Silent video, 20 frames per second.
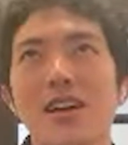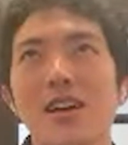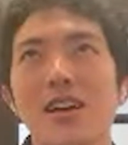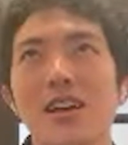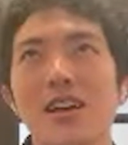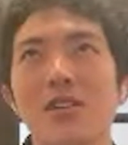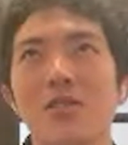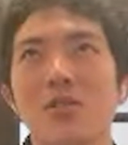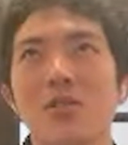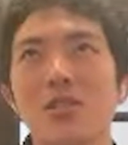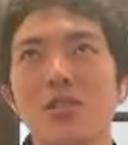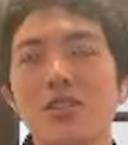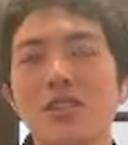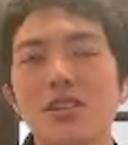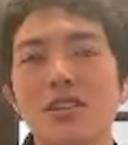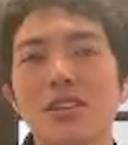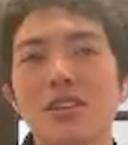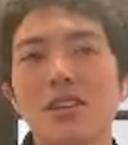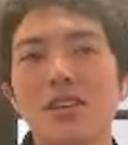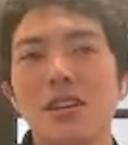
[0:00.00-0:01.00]
in order to
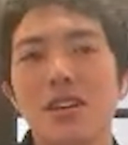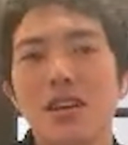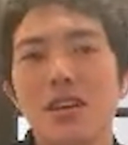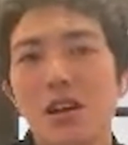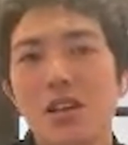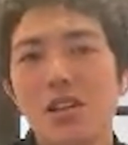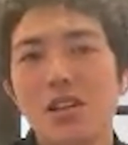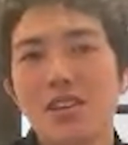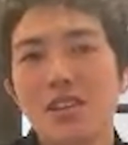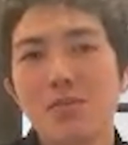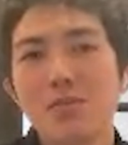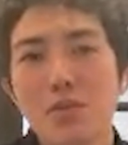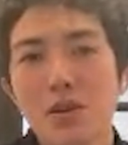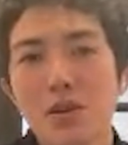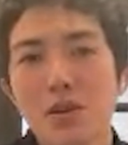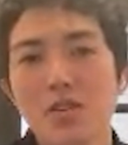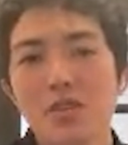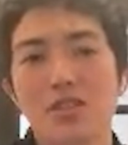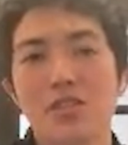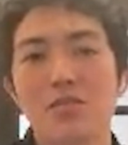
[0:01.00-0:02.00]
like
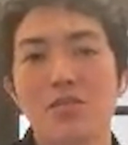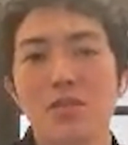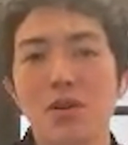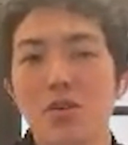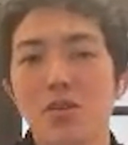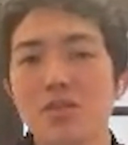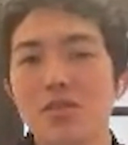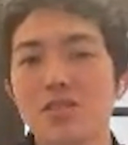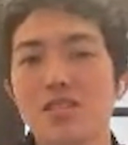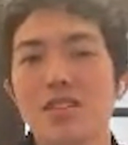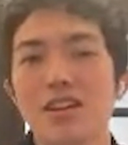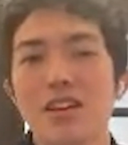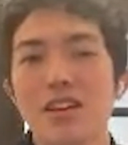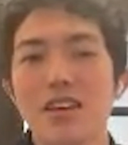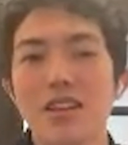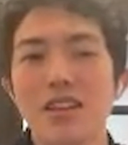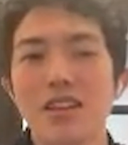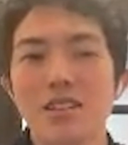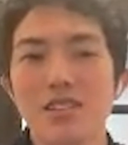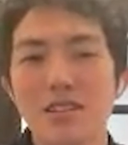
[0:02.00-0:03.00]
milk the most
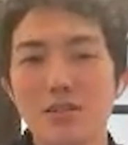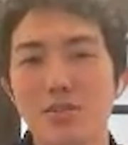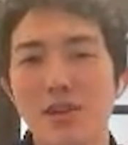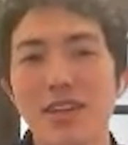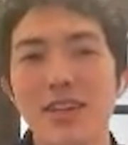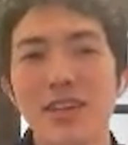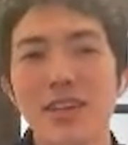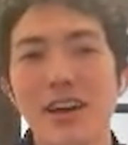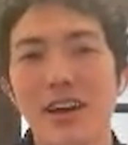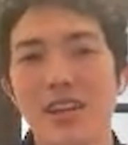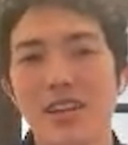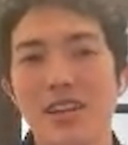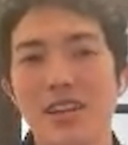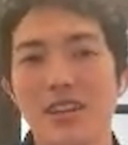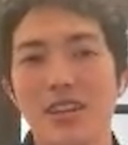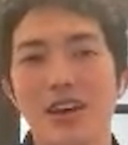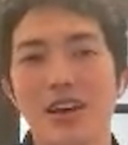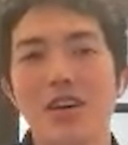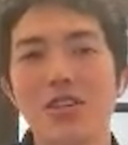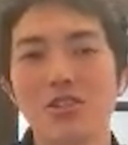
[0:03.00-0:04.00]
like speed out of
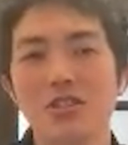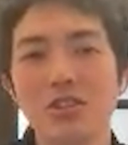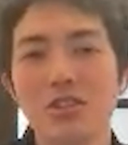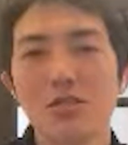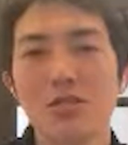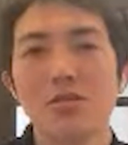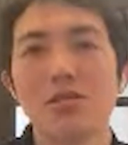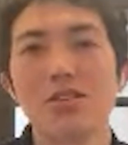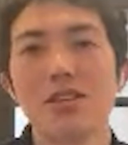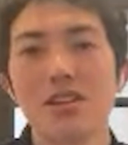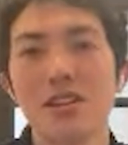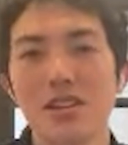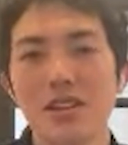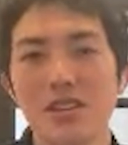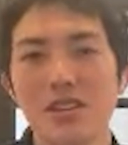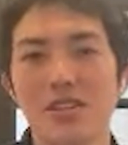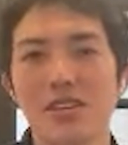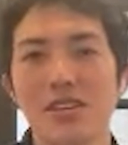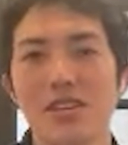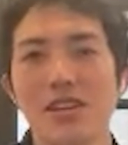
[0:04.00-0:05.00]
ClickHouse, you really
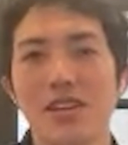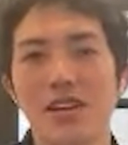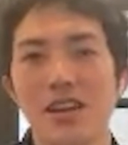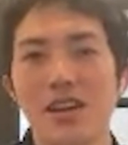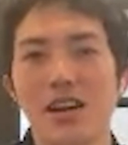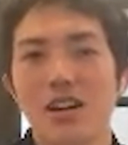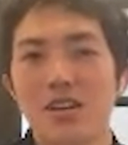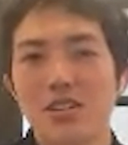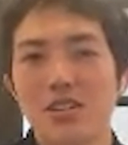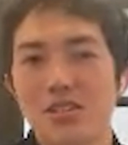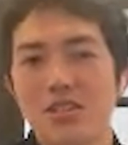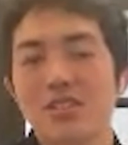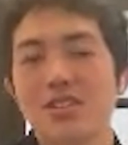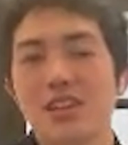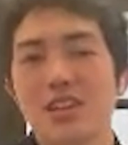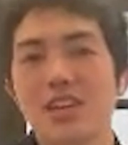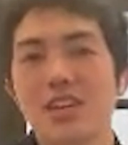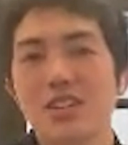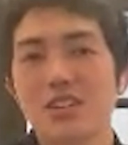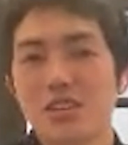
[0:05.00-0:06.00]
need to like
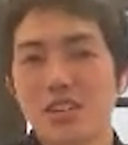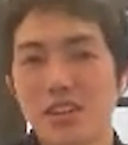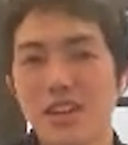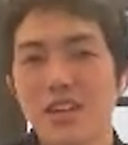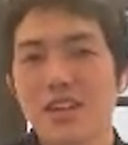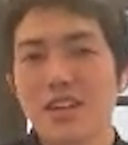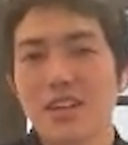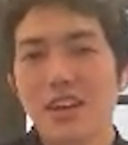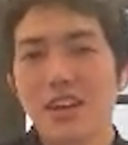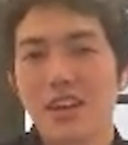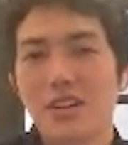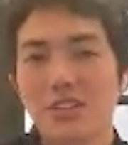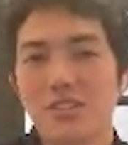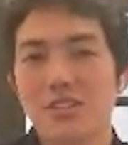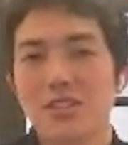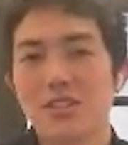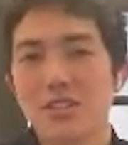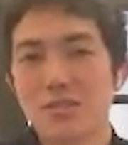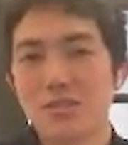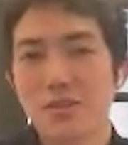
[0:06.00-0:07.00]
understand your data and how it's
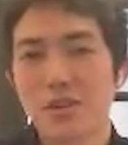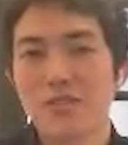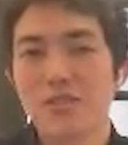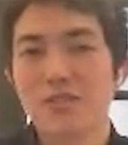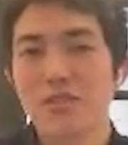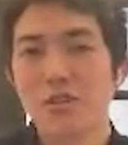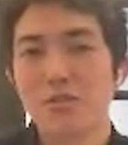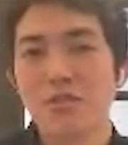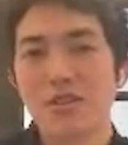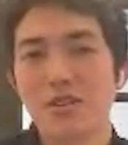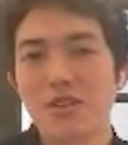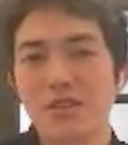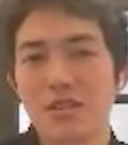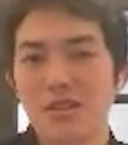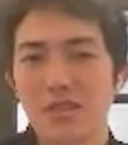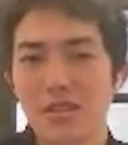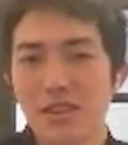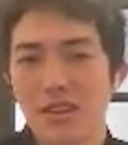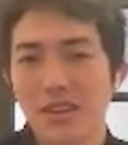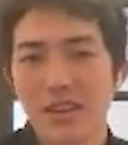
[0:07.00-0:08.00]
going to be formed and
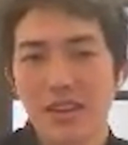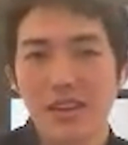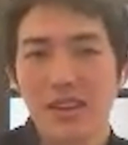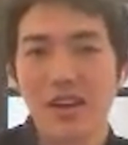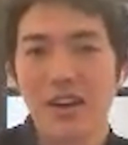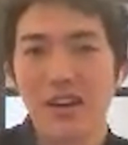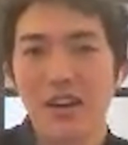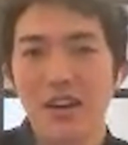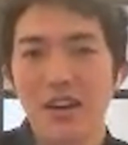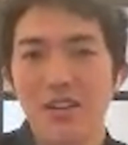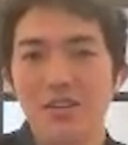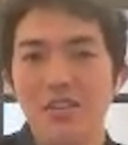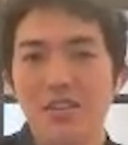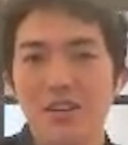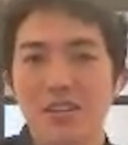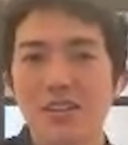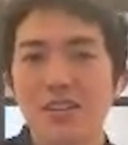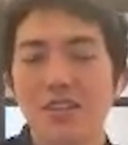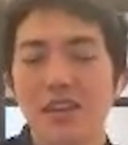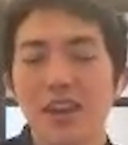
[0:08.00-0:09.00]
like
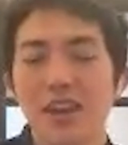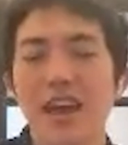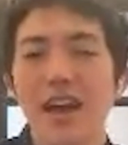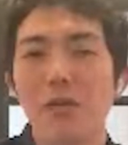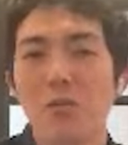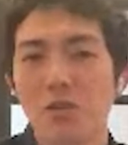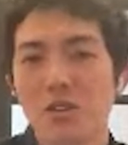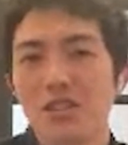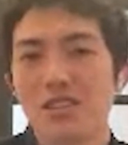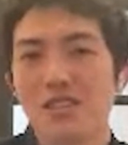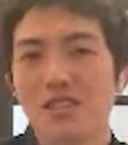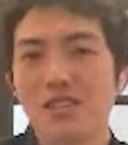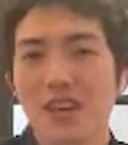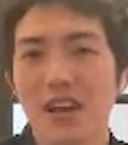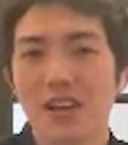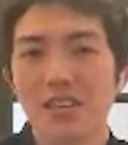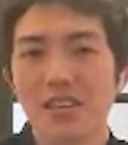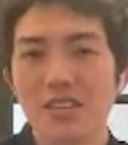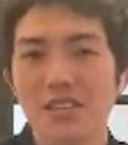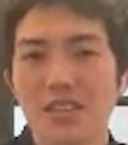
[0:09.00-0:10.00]
entering there, like what the
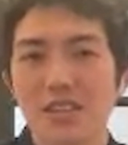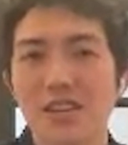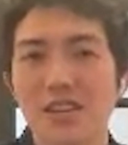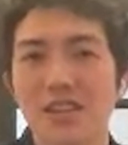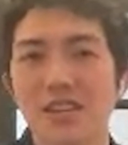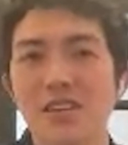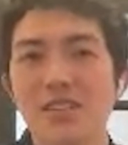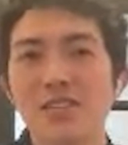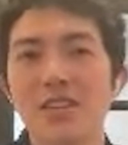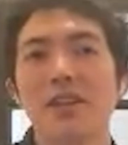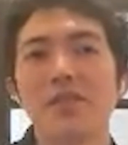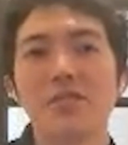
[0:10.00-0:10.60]
size of the data is.